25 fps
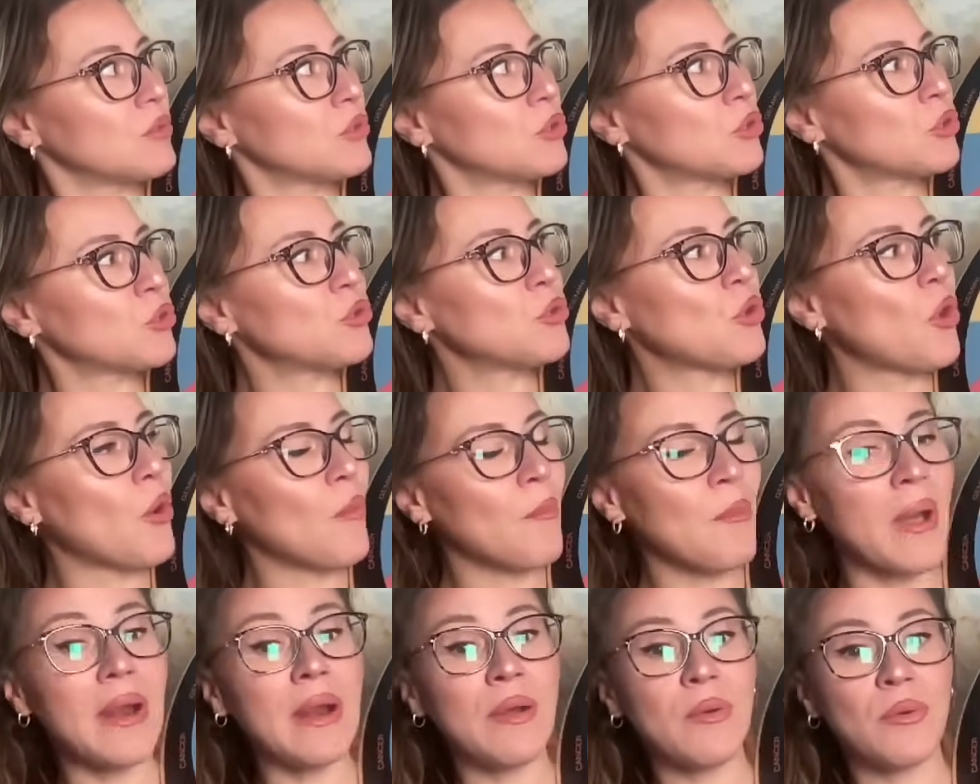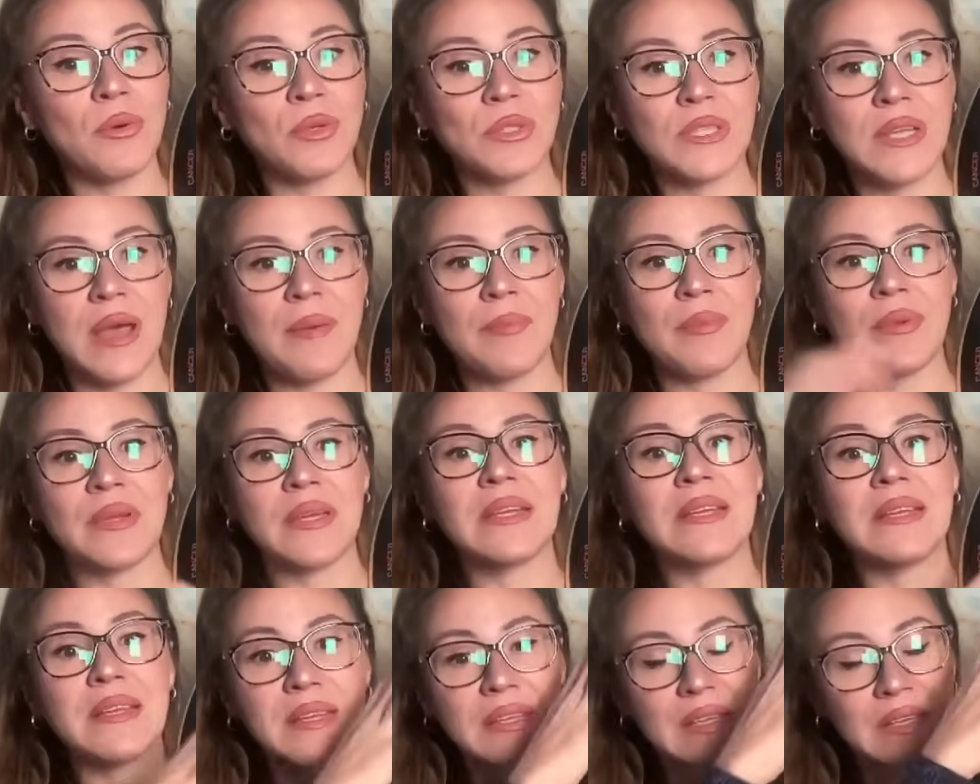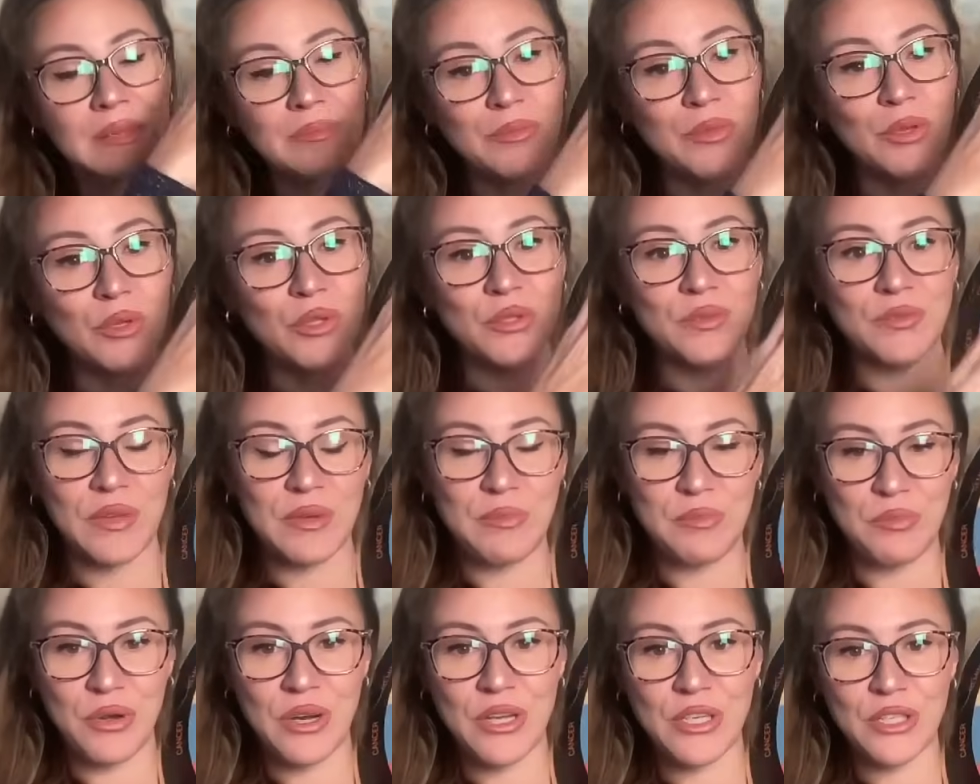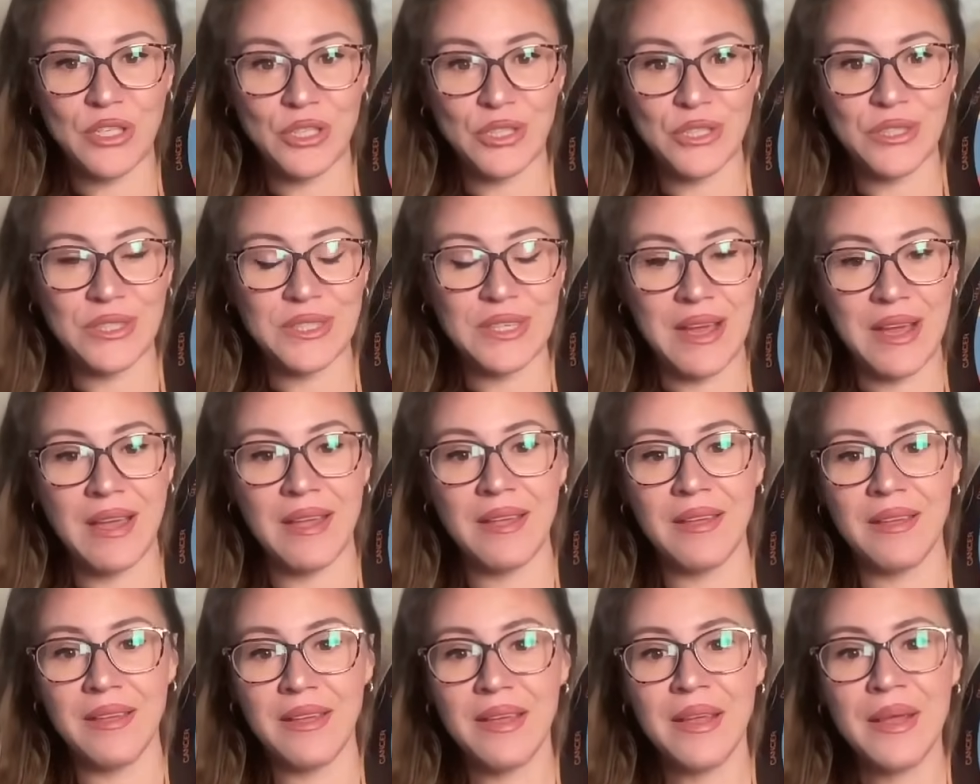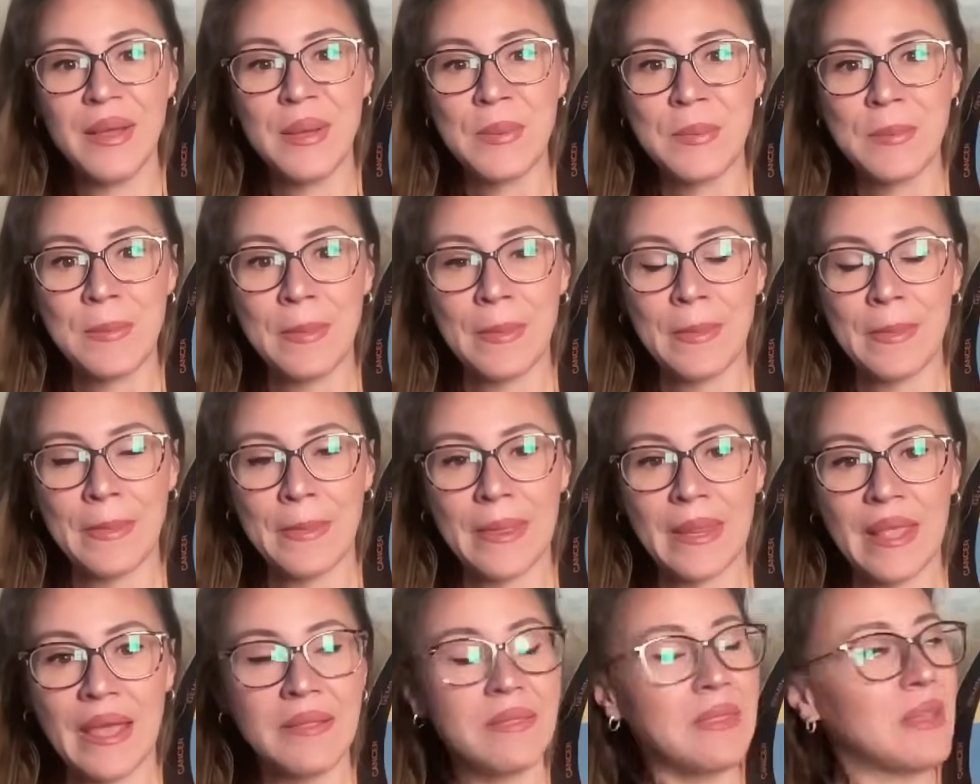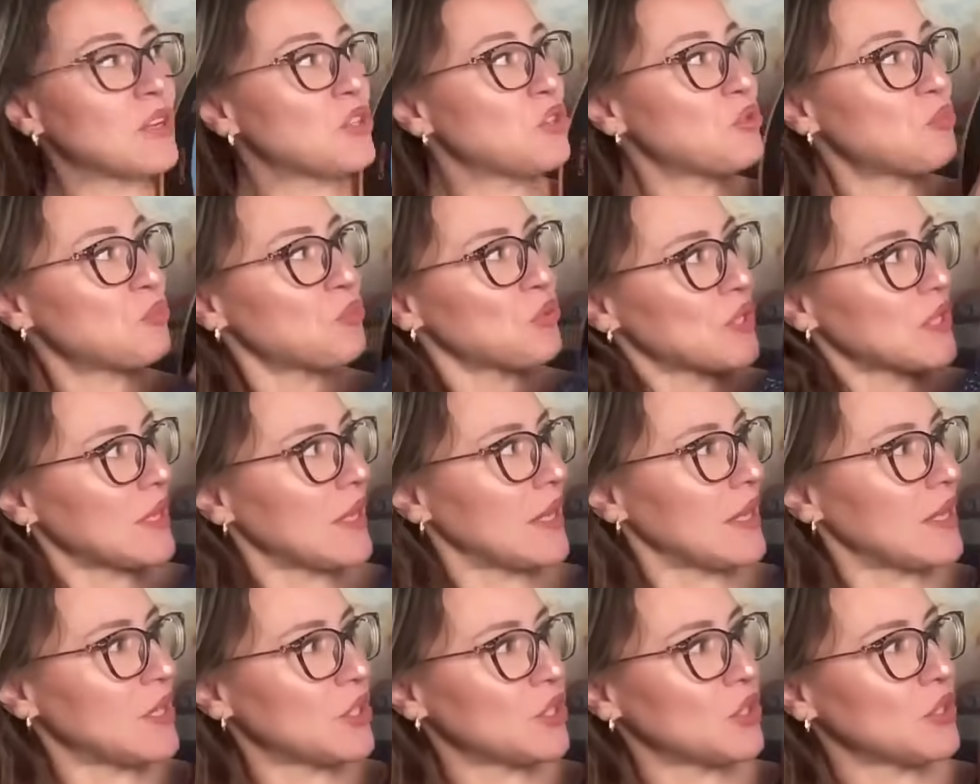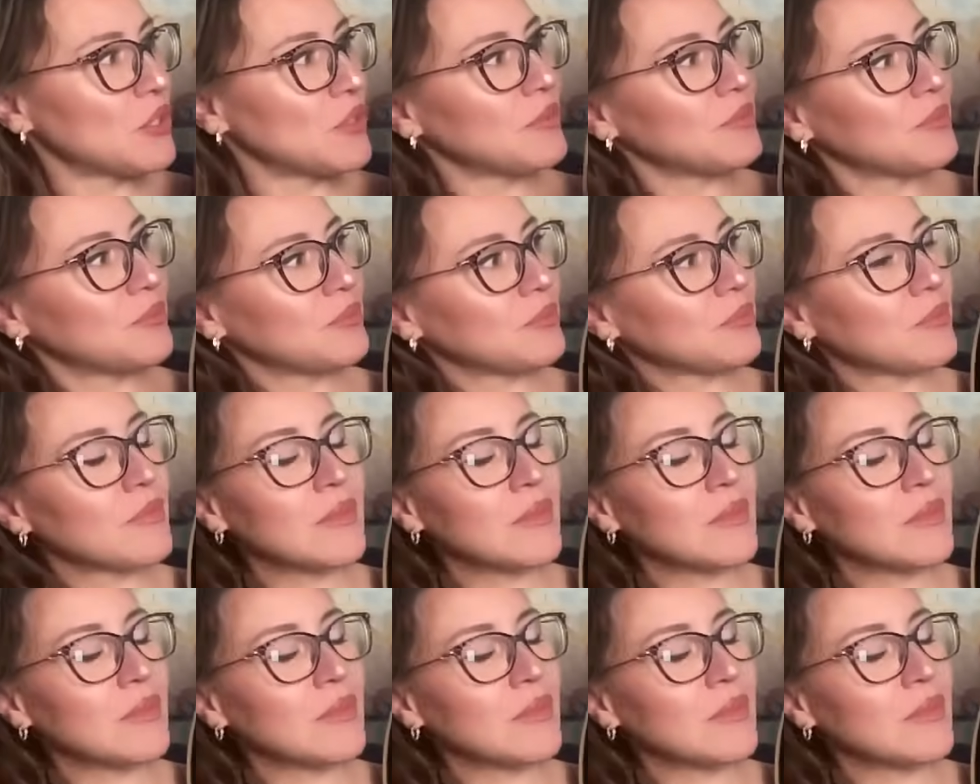So no matter what's happening, keep those vibrations high, and there's protection.